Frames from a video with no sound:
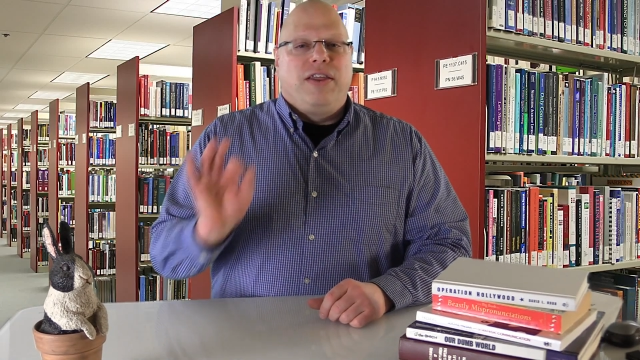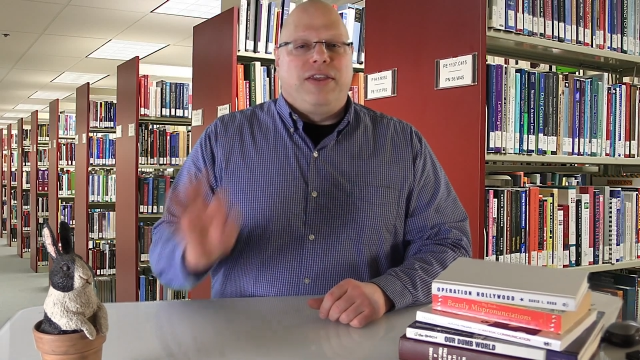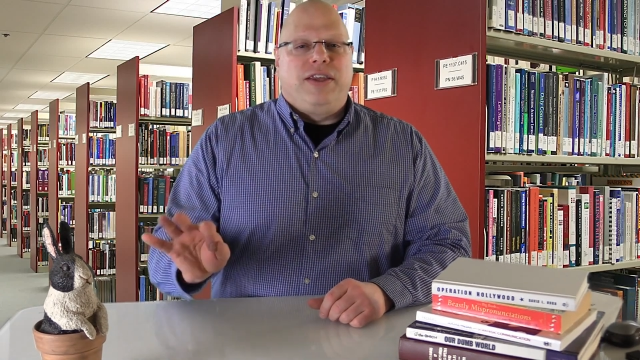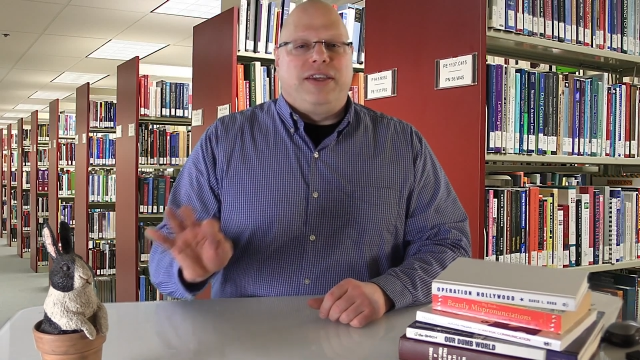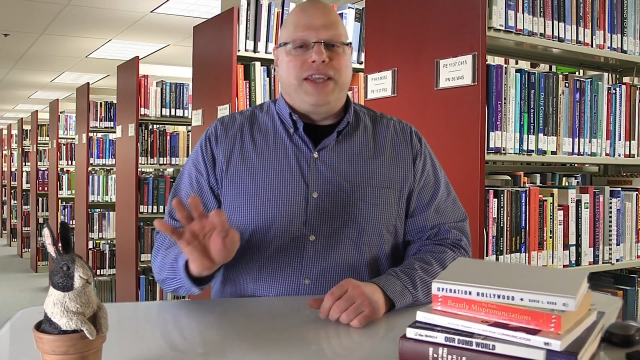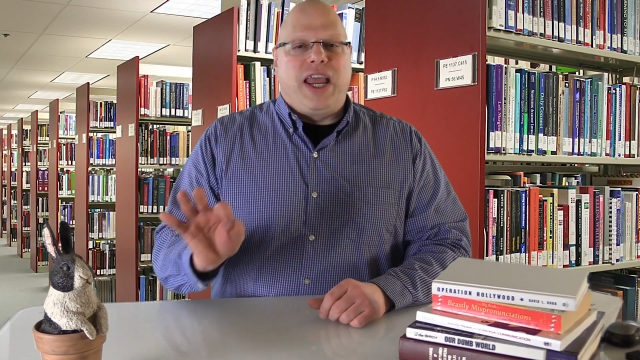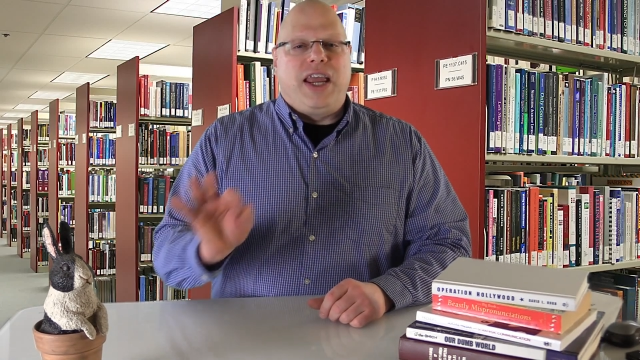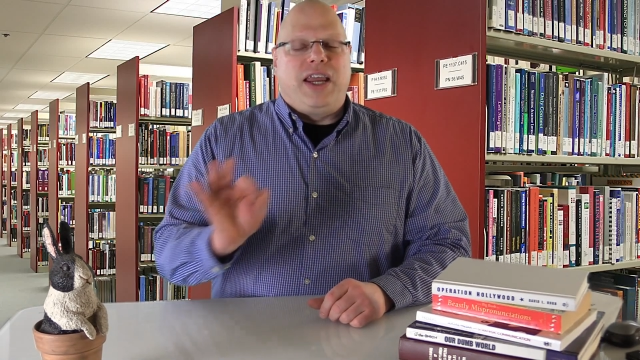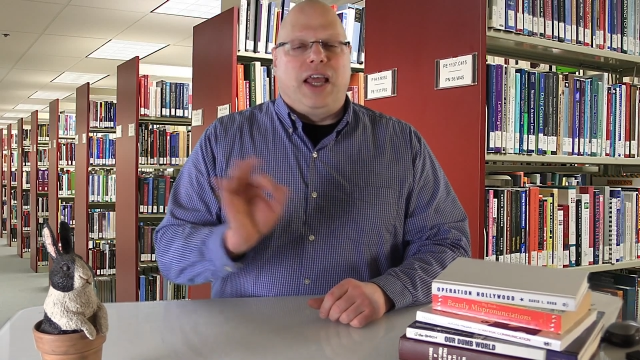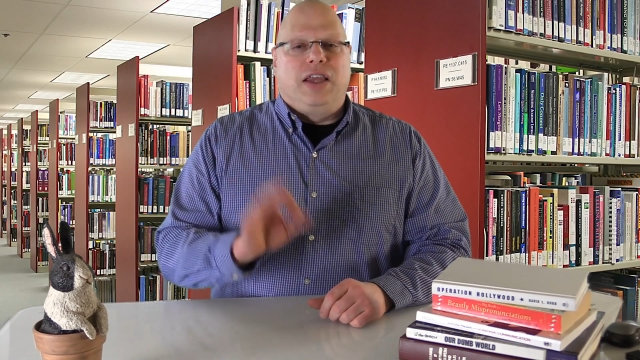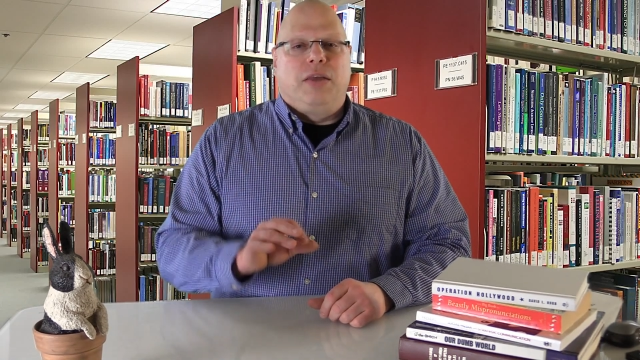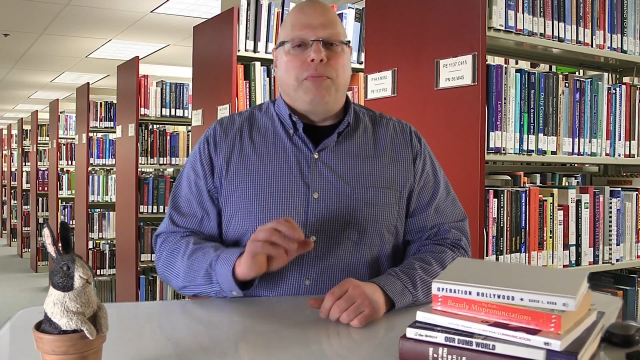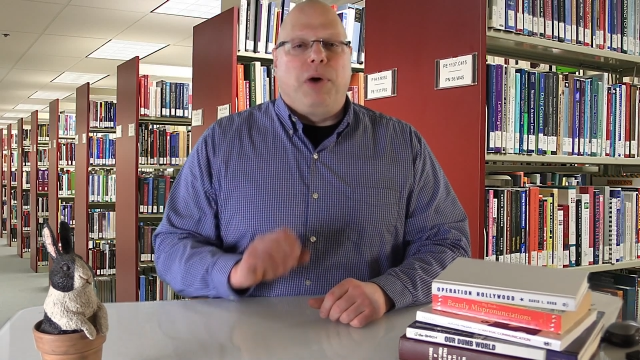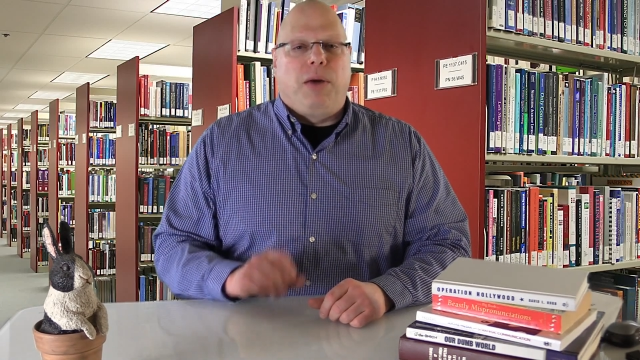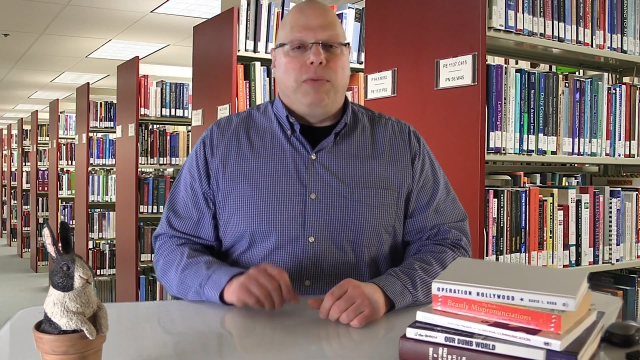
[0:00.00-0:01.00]
the date and
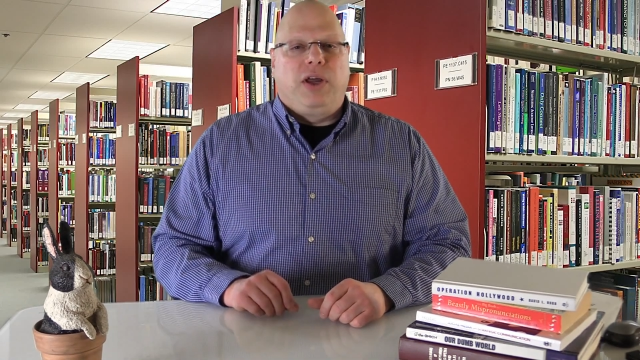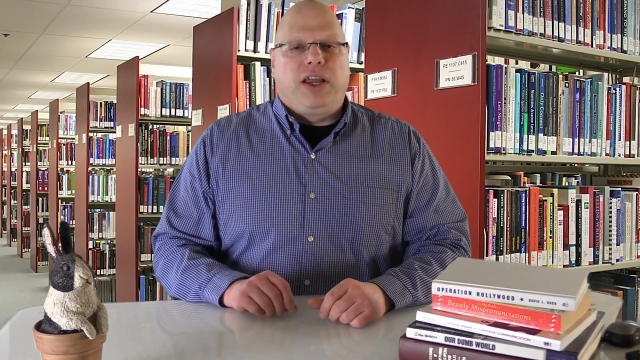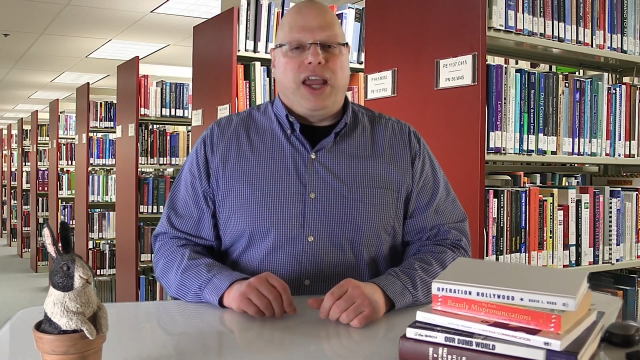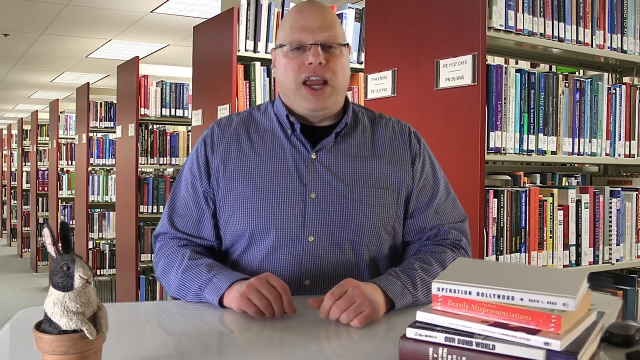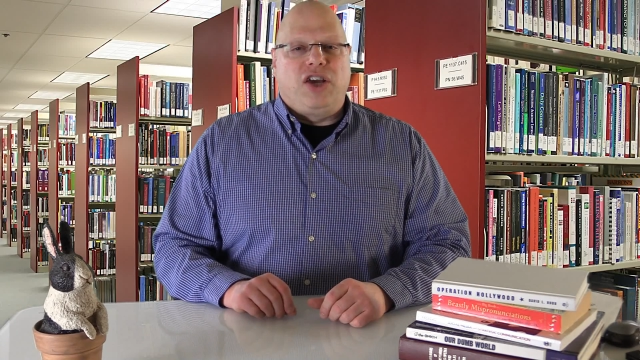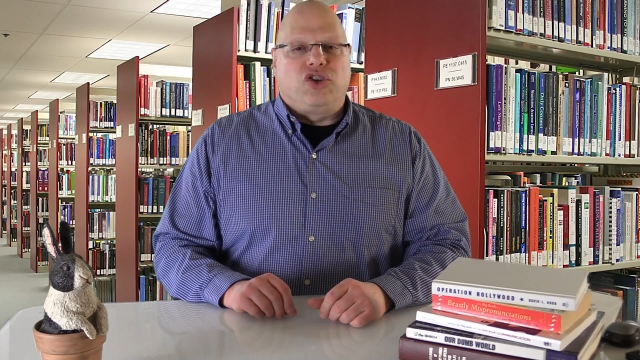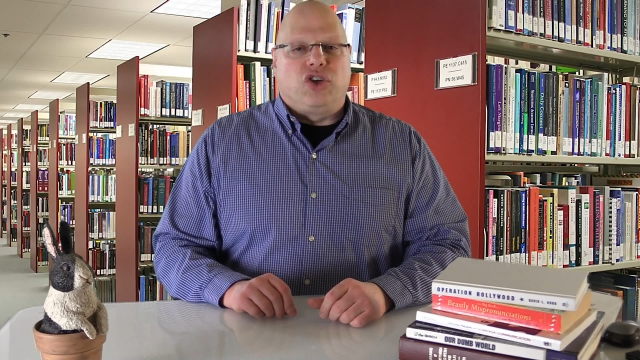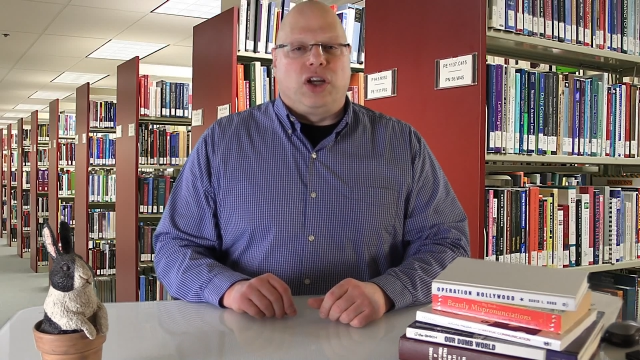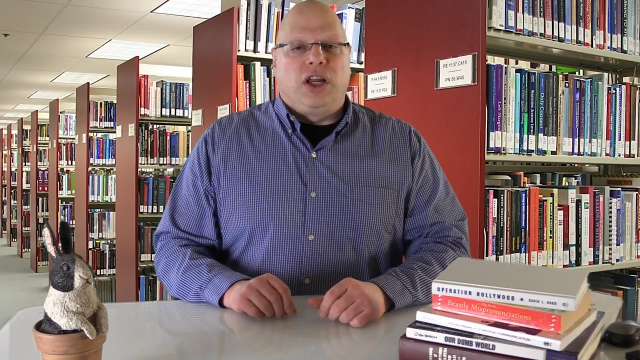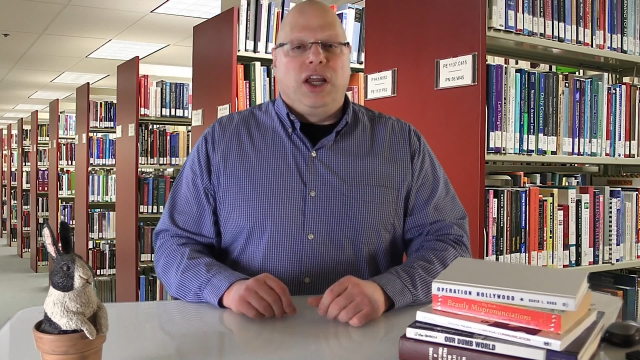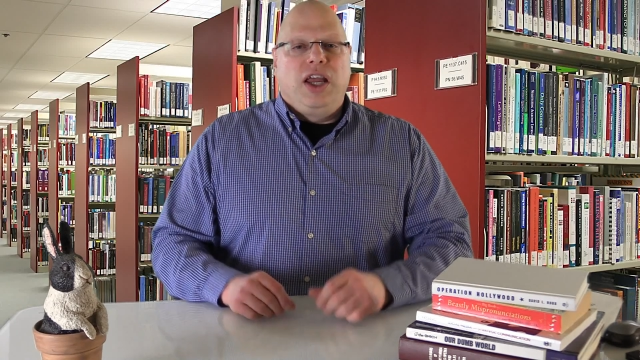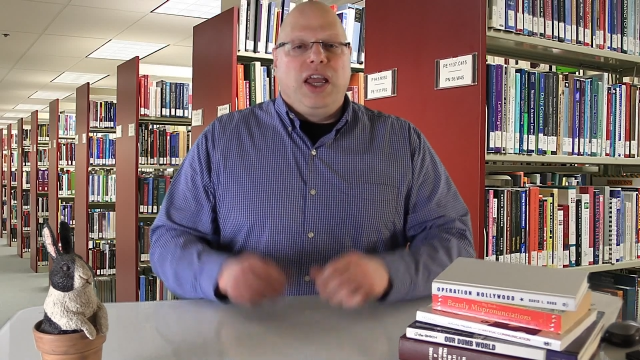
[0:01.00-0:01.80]
the publication.